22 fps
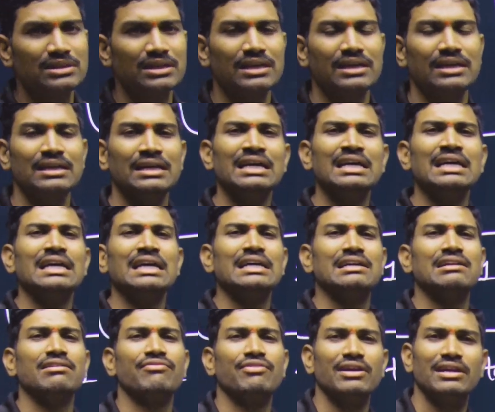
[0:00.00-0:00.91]
again,
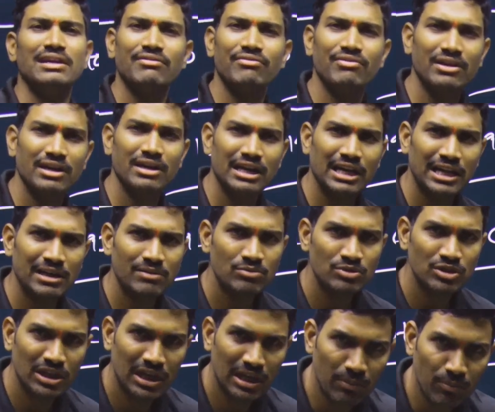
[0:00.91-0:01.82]
different
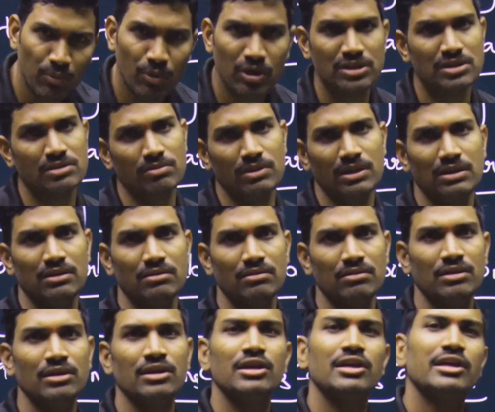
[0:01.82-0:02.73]
names are possible.
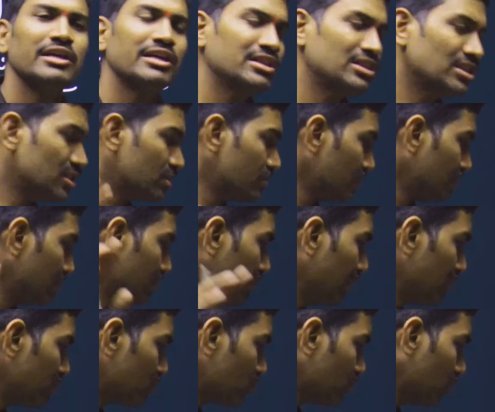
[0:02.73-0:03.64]
In this way
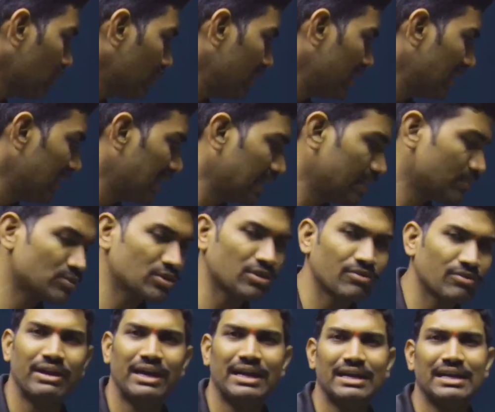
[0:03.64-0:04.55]
so many types
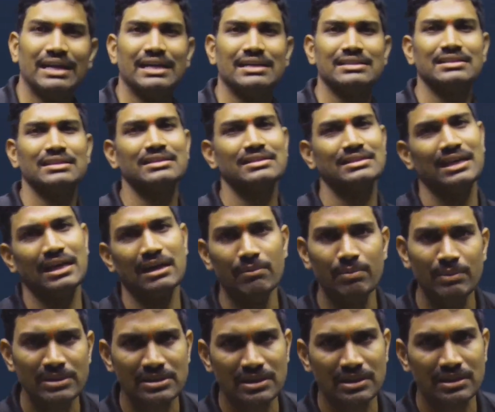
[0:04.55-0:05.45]
of fatty acids are
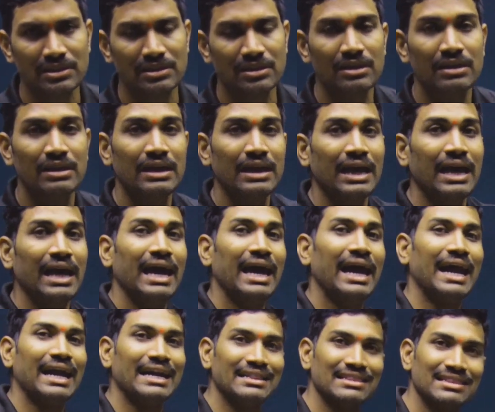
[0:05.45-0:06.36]
present.
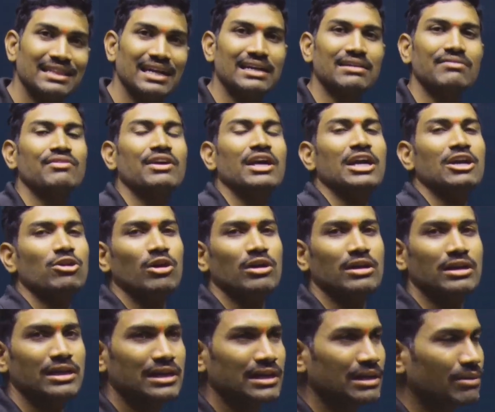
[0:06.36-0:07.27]
And then we are
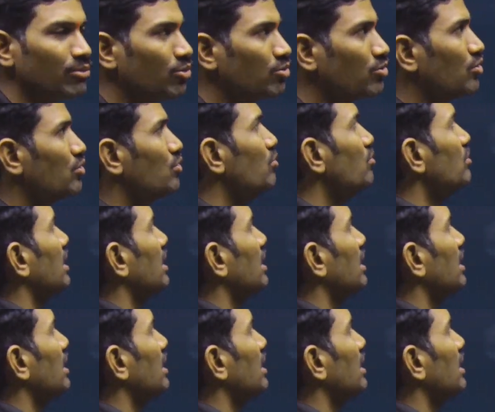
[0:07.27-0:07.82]
talking about two